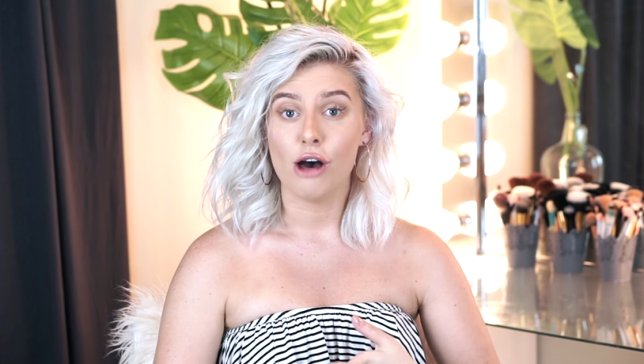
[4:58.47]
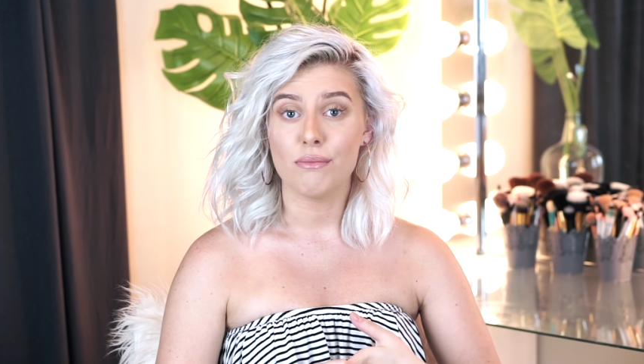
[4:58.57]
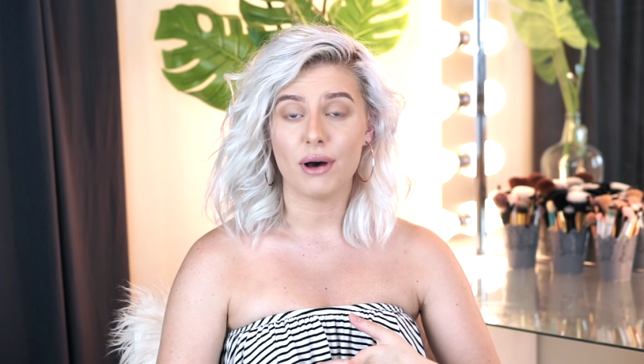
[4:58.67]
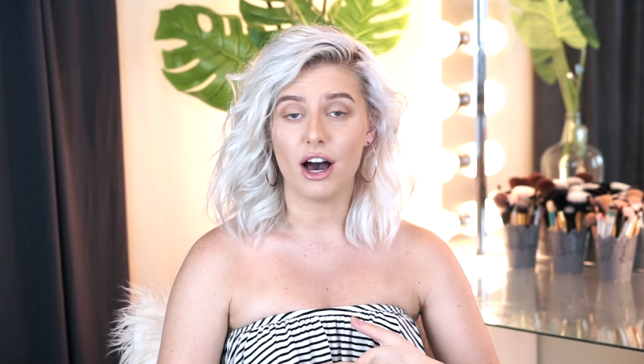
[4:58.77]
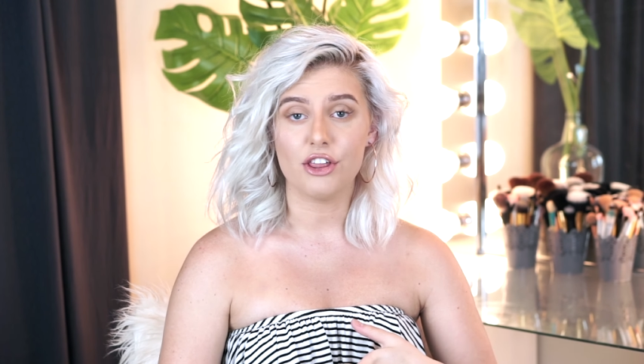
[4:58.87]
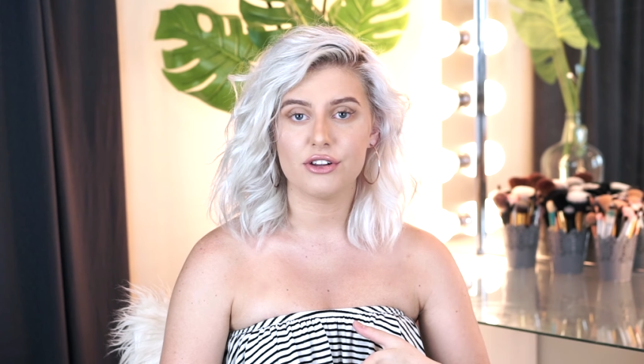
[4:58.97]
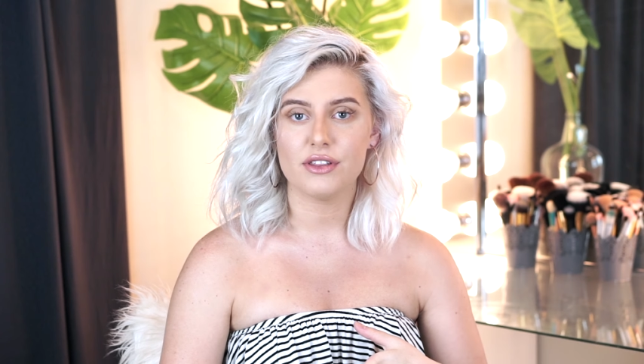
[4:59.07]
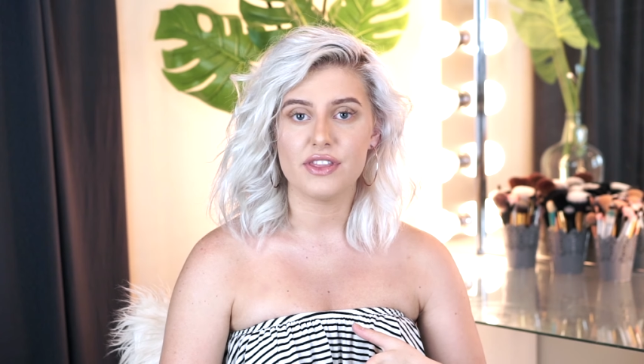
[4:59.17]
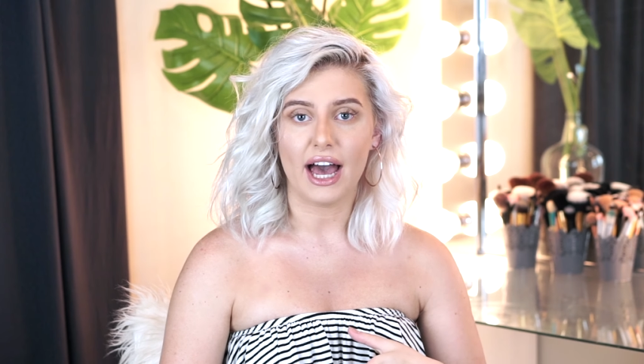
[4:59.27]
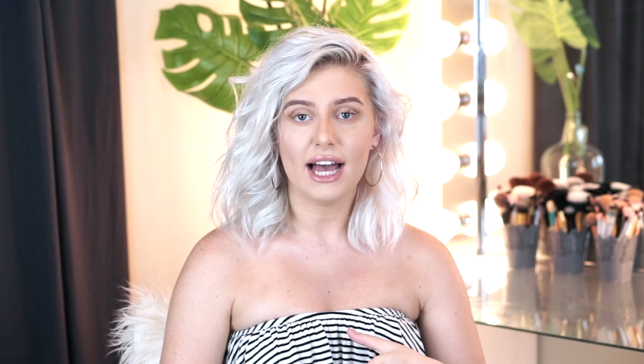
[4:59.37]
But other
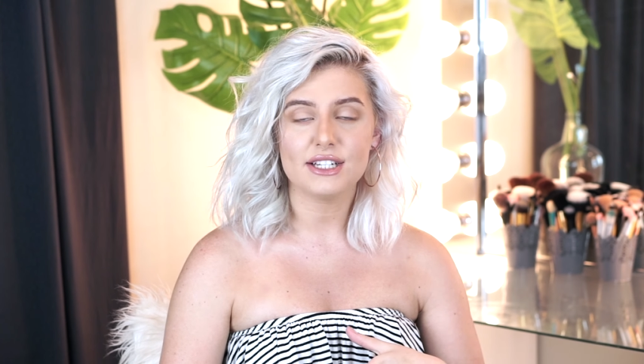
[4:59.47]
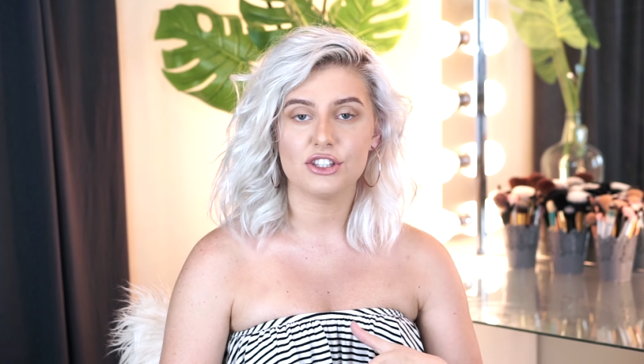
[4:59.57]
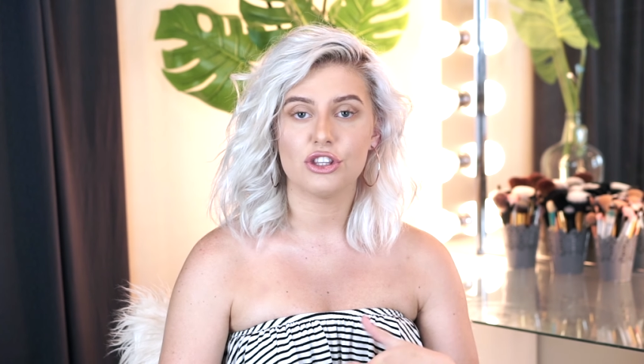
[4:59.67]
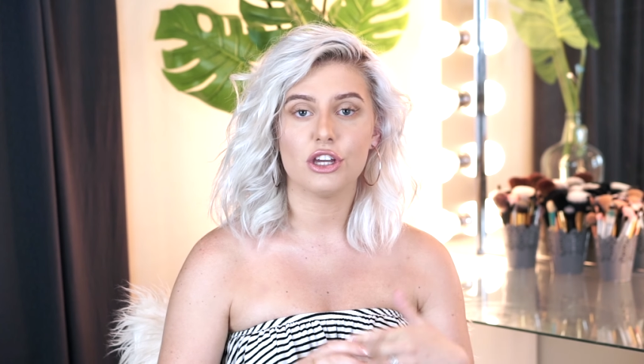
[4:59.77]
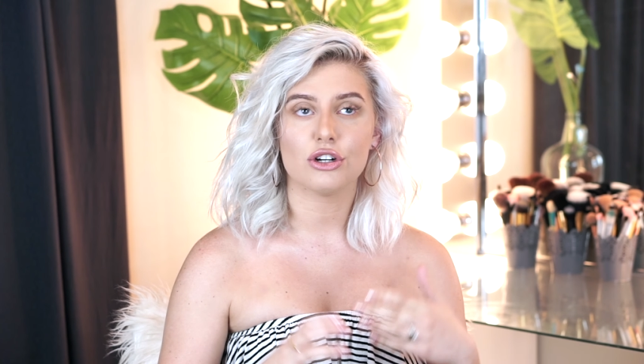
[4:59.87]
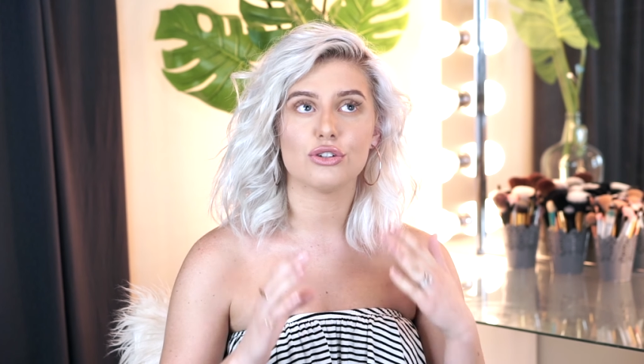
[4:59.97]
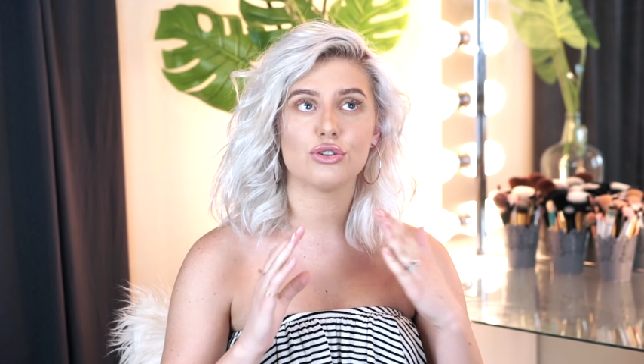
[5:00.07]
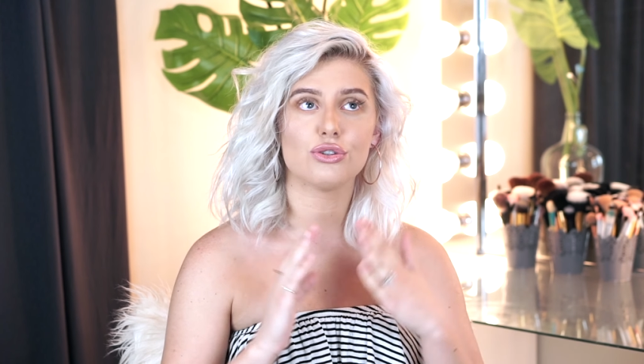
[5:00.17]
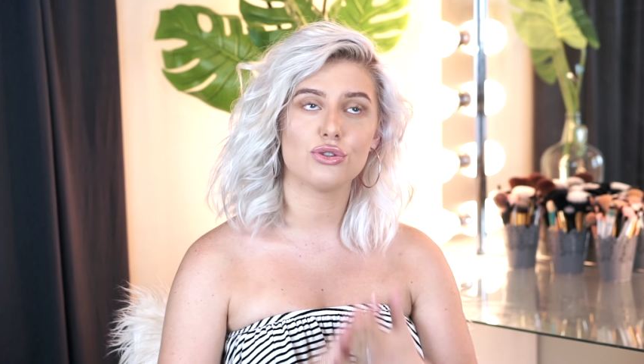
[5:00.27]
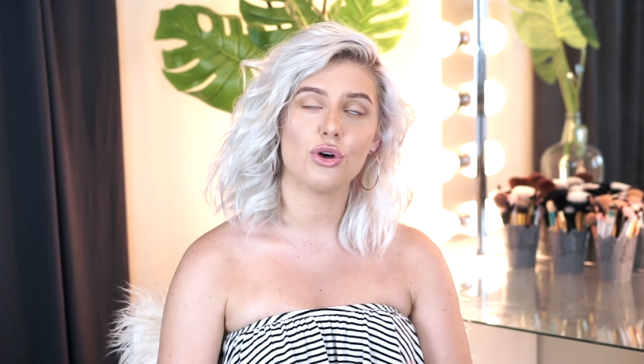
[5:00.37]
than that, they are
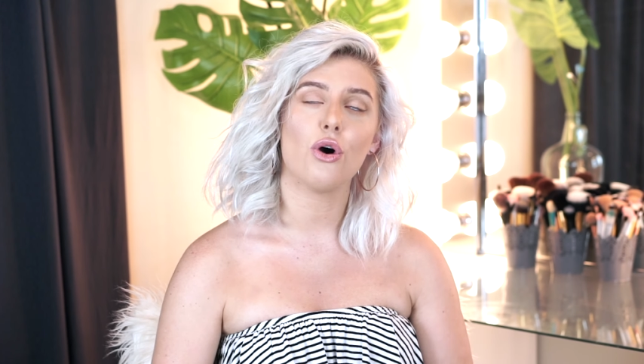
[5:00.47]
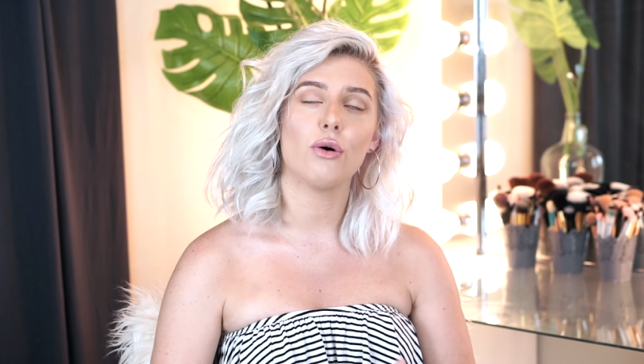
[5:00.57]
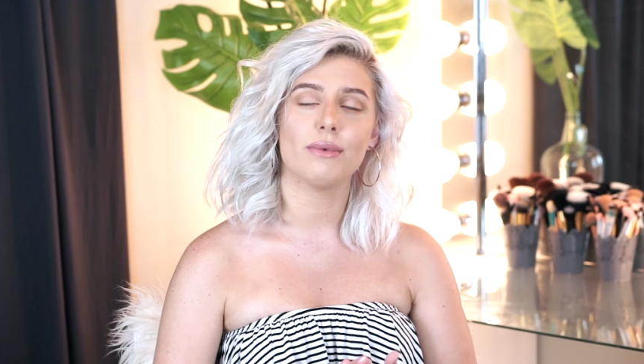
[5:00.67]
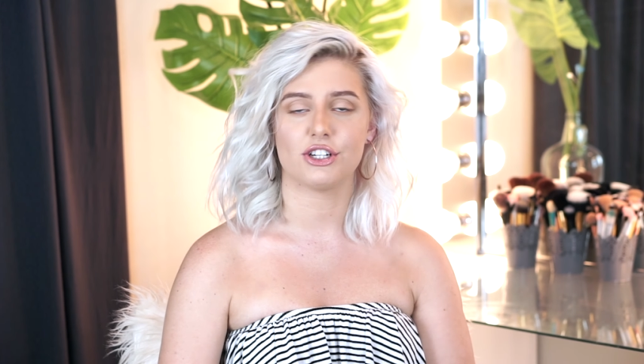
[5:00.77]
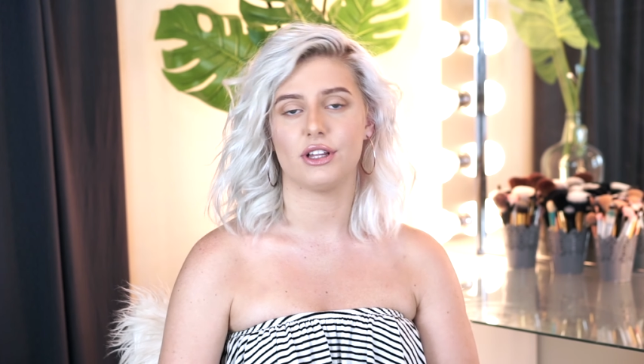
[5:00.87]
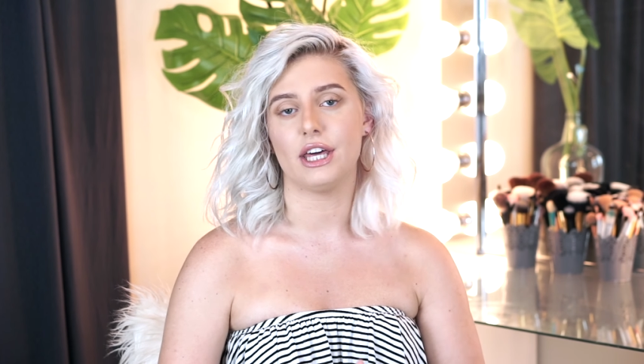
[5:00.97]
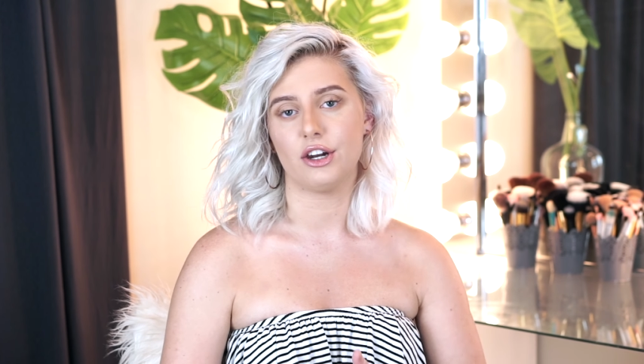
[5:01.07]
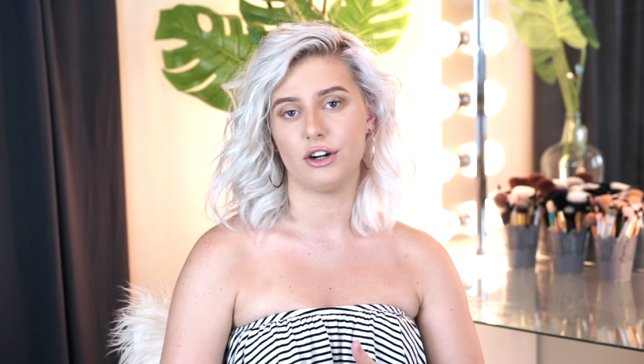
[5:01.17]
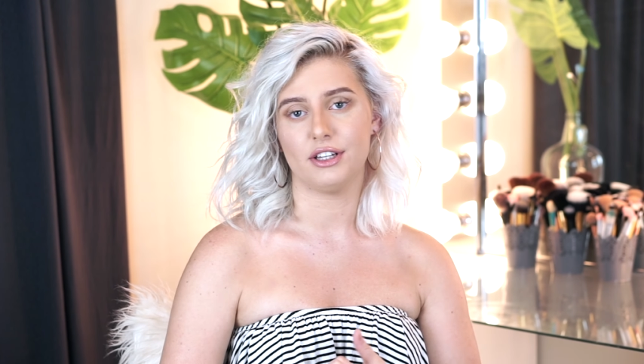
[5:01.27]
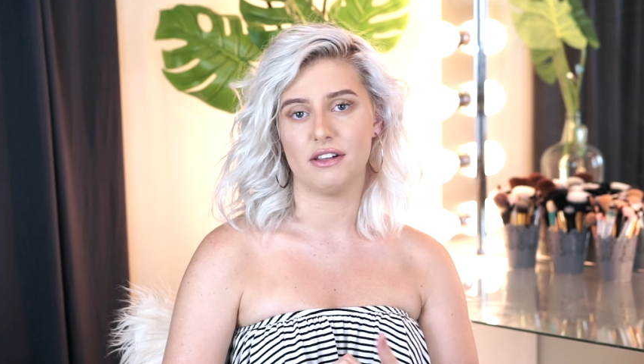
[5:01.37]
so much
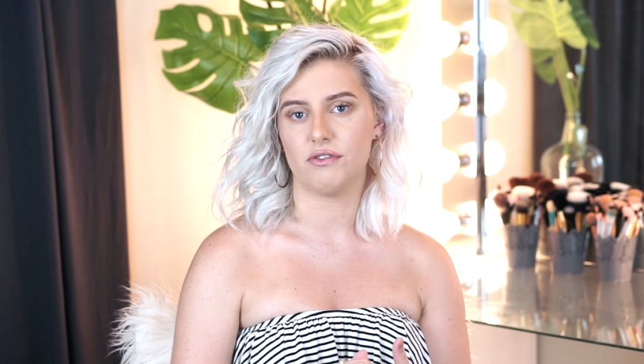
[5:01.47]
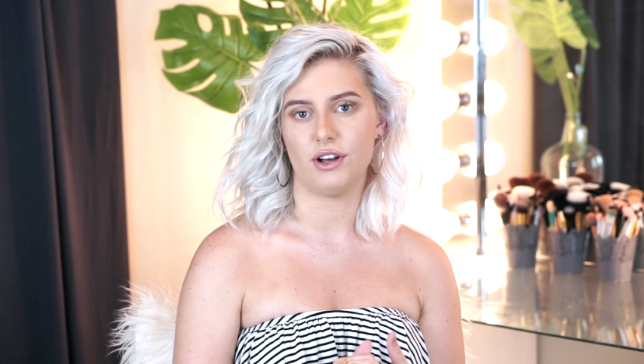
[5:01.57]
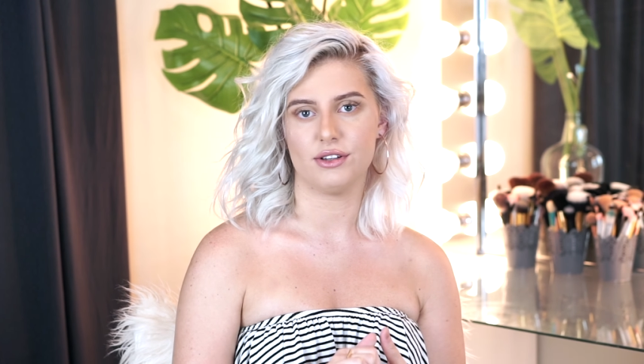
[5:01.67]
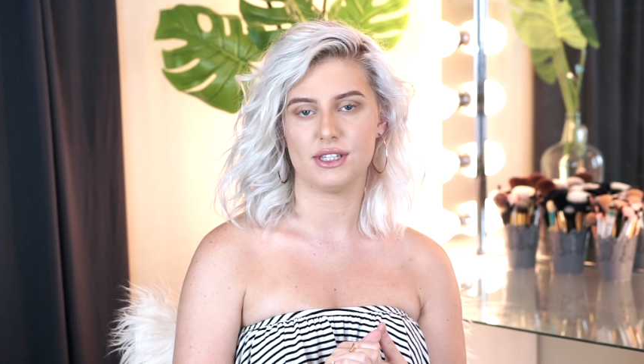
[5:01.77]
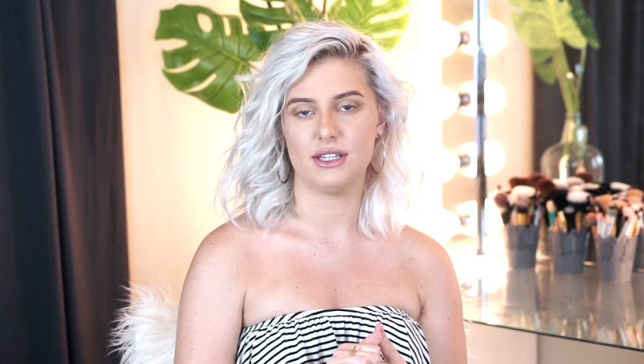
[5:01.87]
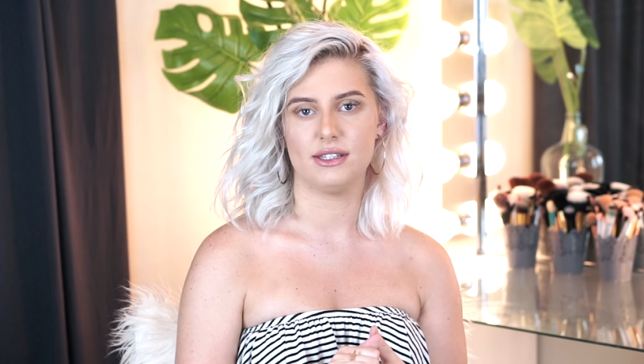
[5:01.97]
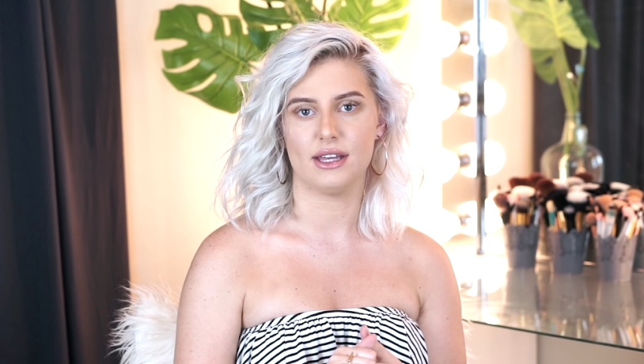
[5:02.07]
lighter than falsies.